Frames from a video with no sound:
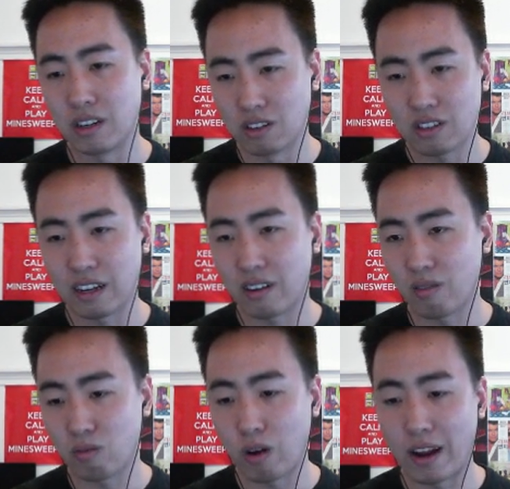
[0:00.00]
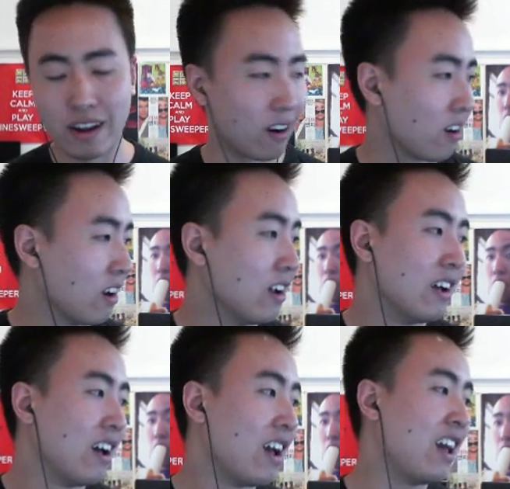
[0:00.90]
like right here.
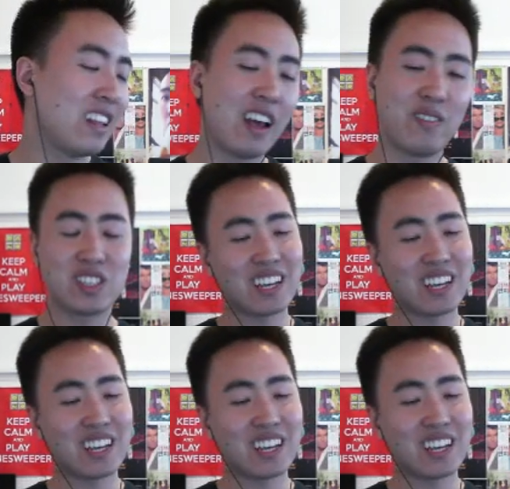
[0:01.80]
And I'm just thinking